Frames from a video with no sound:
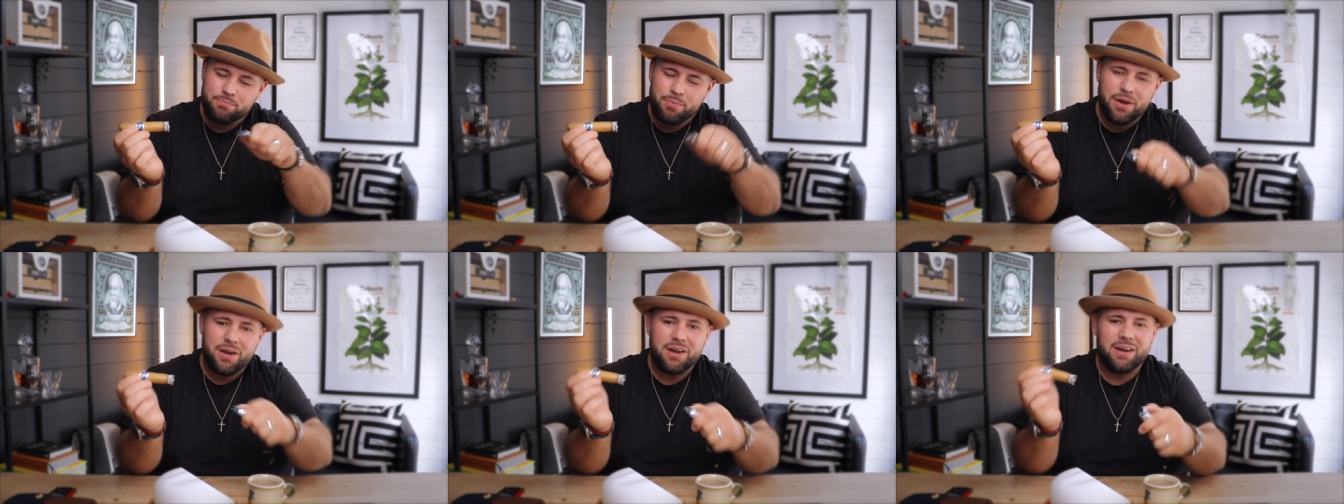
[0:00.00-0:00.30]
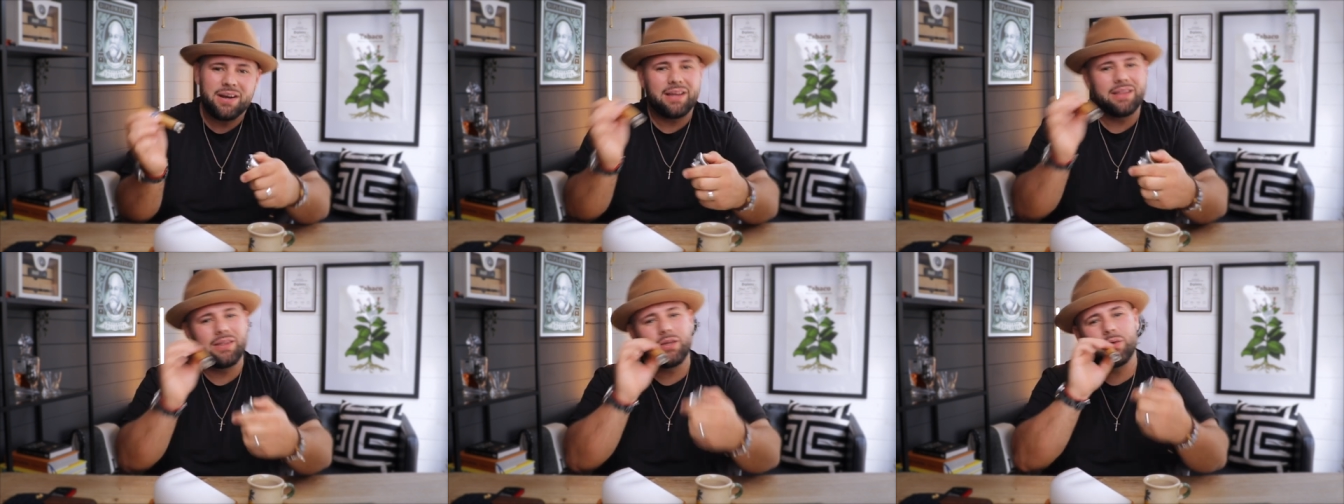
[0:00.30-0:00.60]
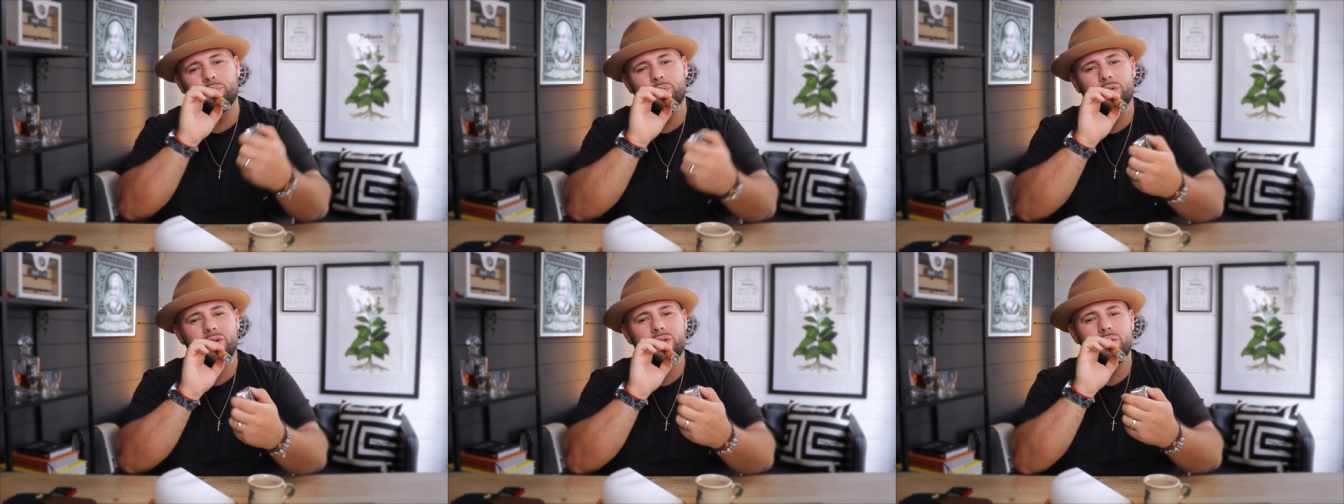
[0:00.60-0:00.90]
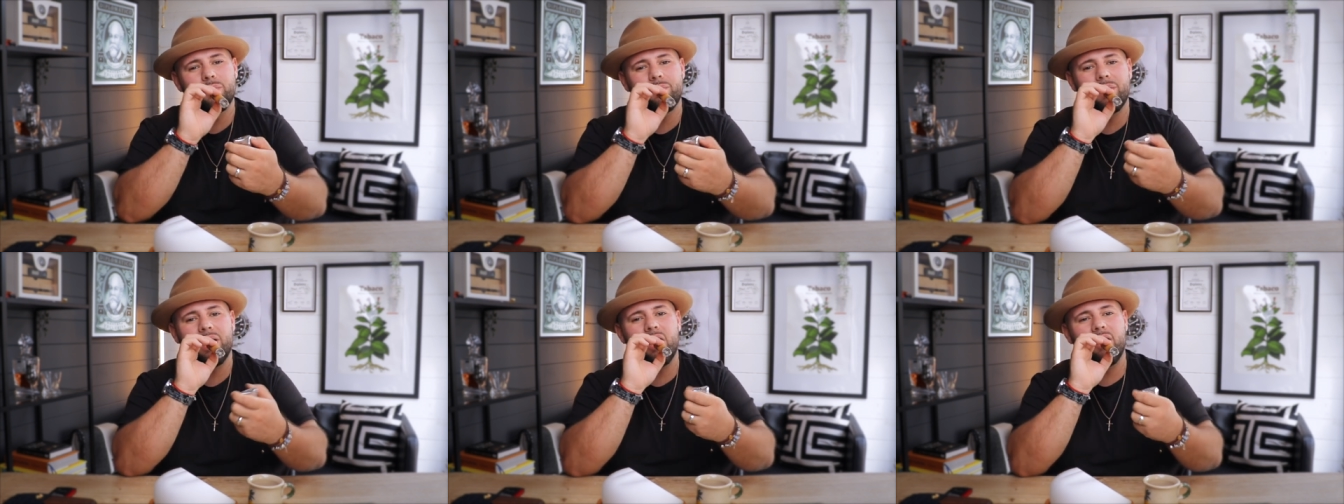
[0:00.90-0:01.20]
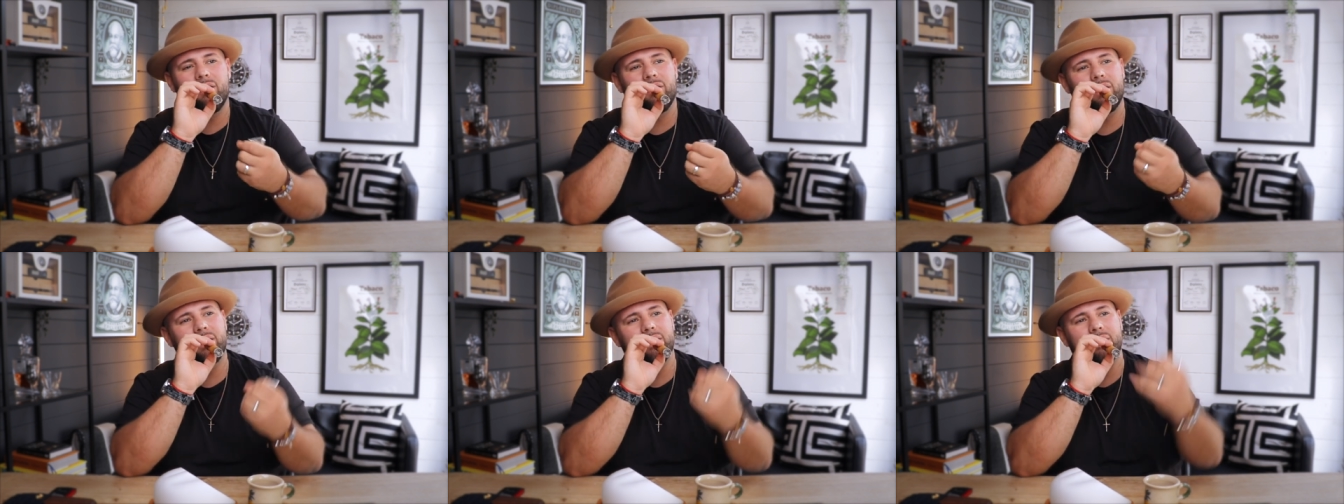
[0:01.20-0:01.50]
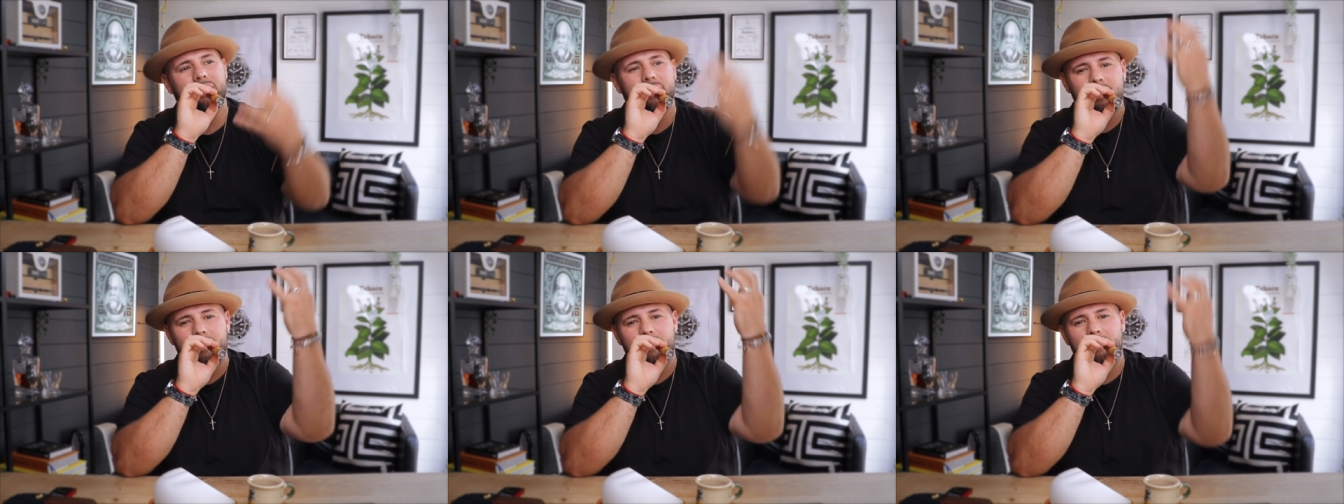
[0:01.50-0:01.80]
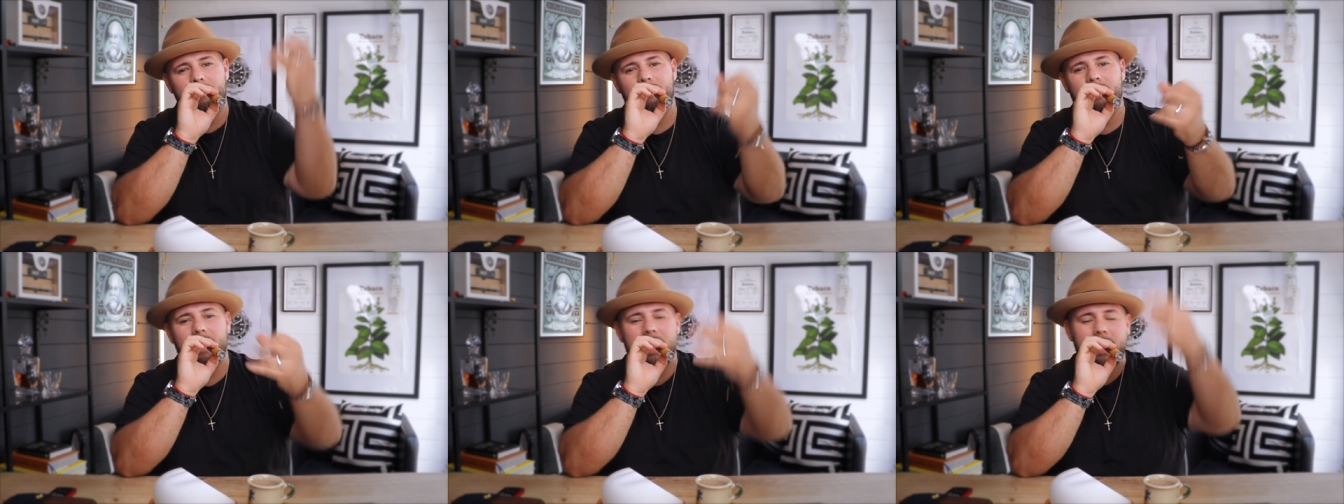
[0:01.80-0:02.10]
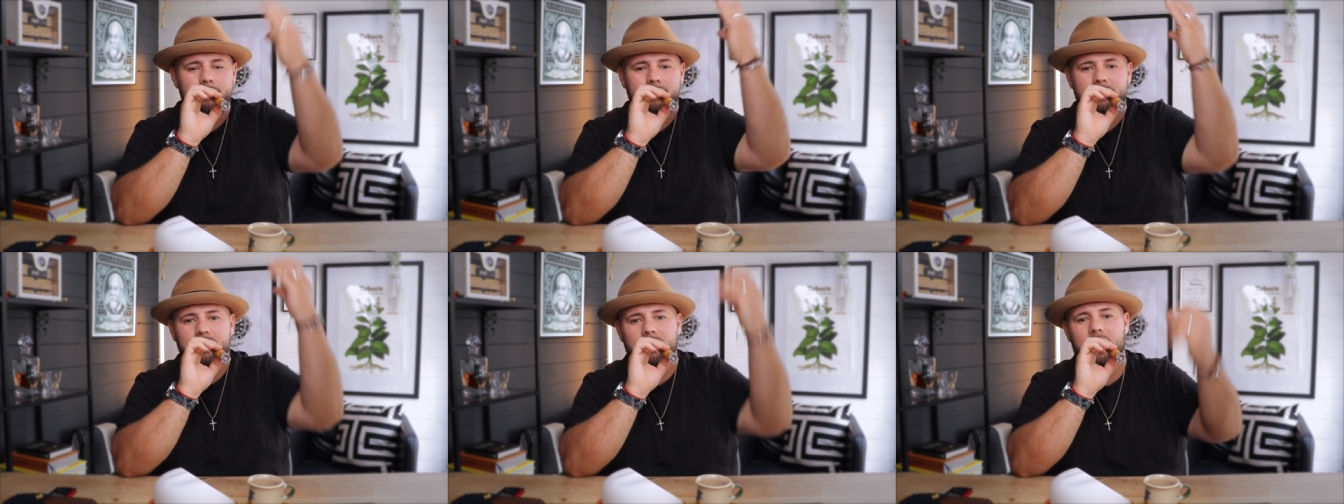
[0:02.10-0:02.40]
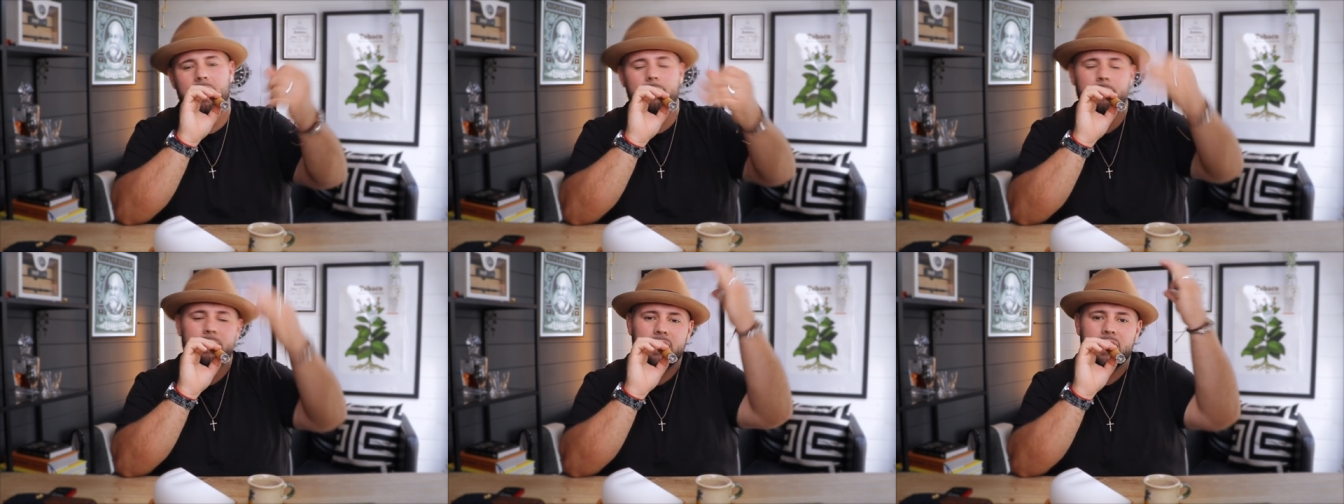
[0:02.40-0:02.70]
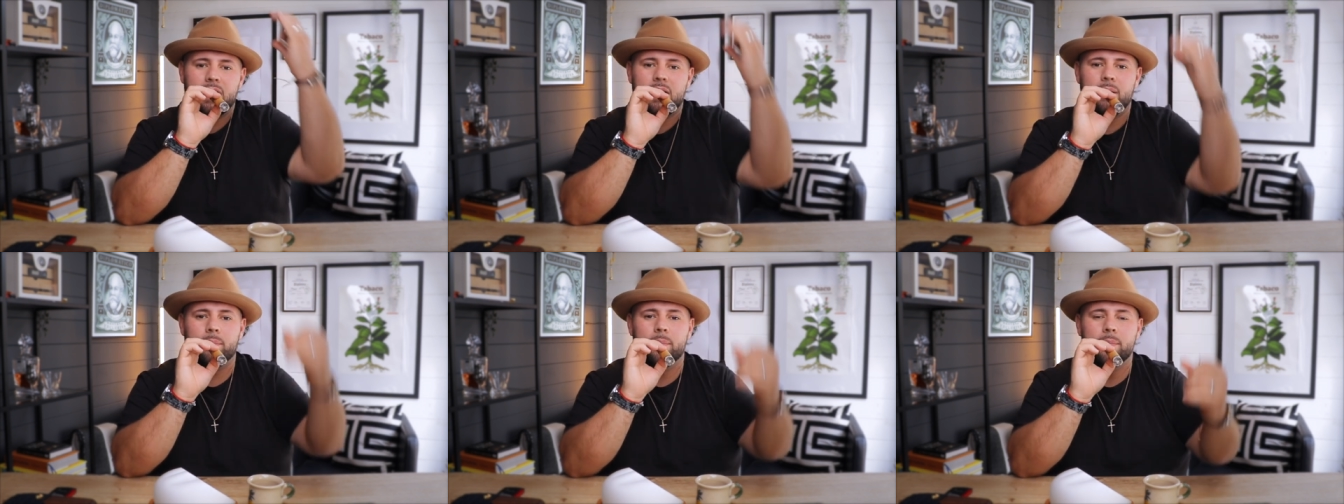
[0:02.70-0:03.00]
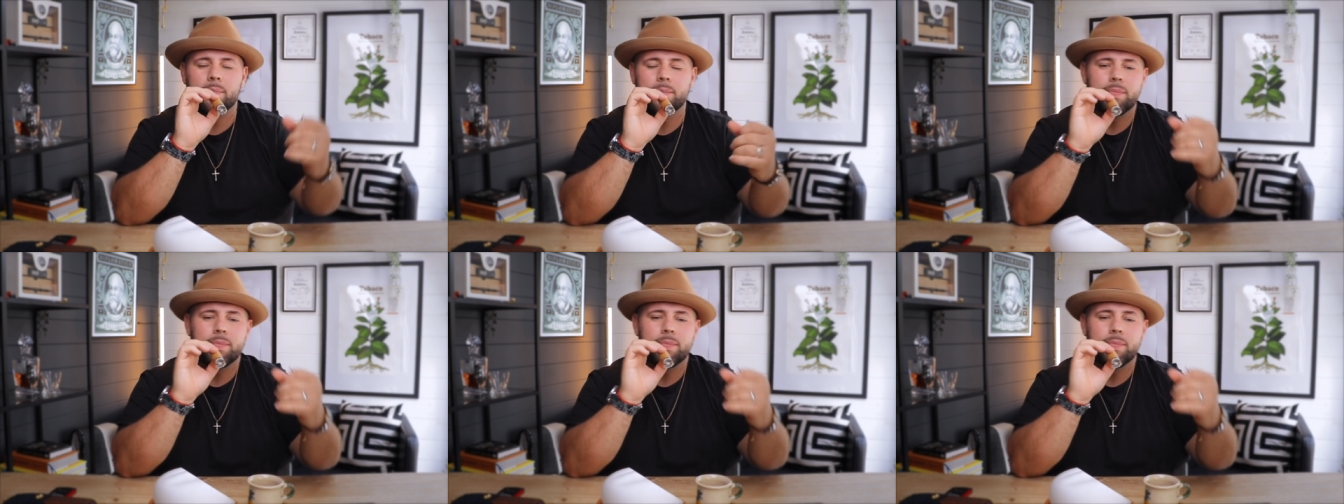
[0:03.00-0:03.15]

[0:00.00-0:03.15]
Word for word: burn it and you put it in your mouth and flames are coming up